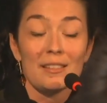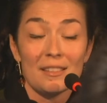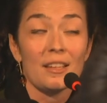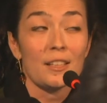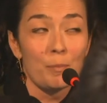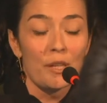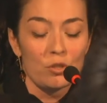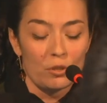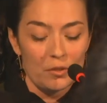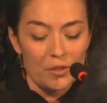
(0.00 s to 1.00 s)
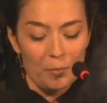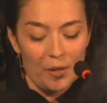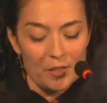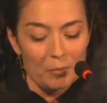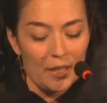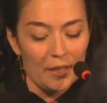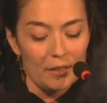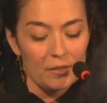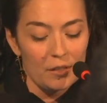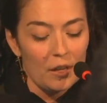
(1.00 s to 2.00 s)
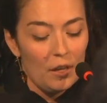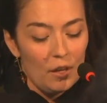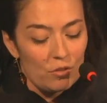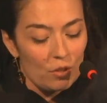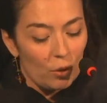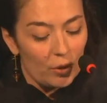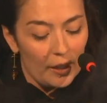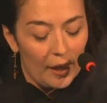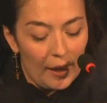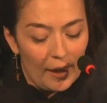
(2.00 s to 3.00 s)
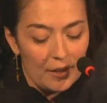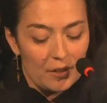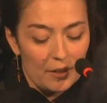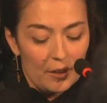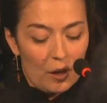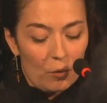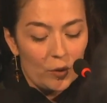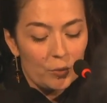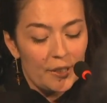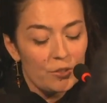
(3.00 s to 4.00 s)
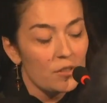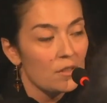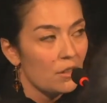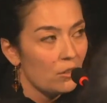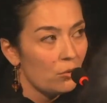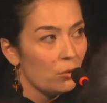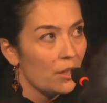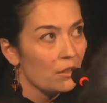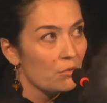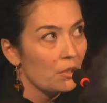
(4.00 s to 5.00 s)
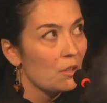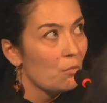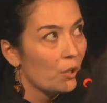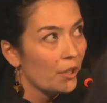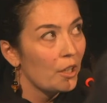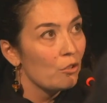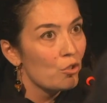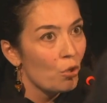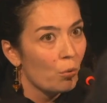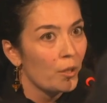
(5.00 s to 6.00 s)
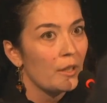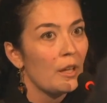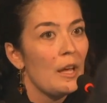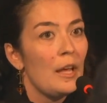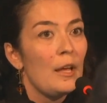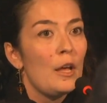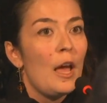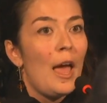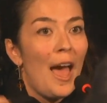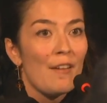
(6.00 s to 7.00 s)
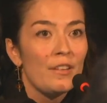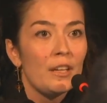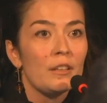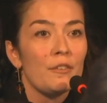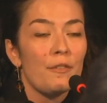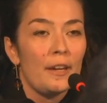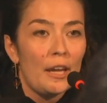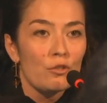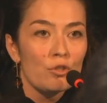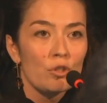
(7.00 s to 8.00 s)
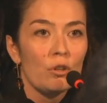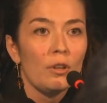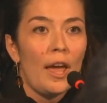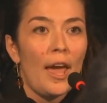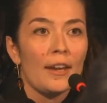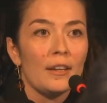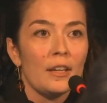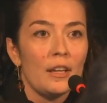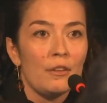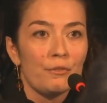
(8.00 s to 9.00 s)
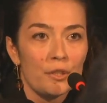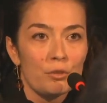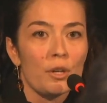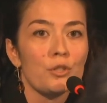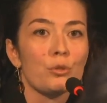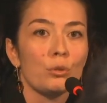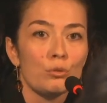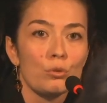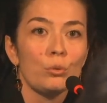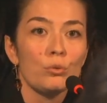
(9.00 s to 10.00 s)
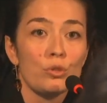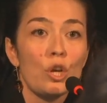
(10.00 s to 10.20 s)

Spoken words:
an expansion of these possibilities. So looking ahead, what we're interested in doing is really working toward having the financial and infrastructural tools